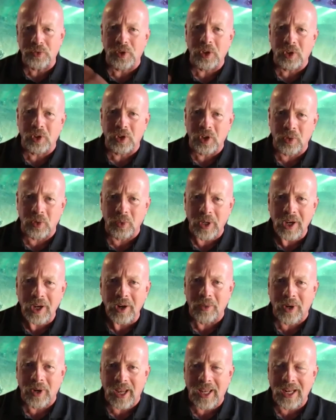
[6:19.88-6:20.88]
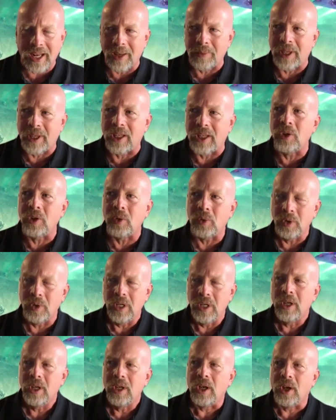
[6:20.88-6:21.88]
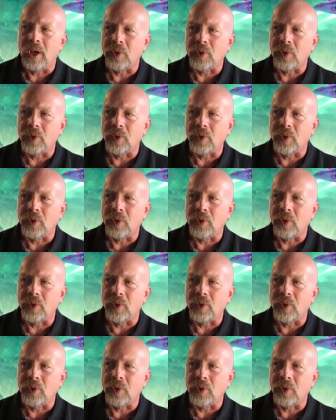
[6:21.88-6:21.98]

your career, right? I mean, you, of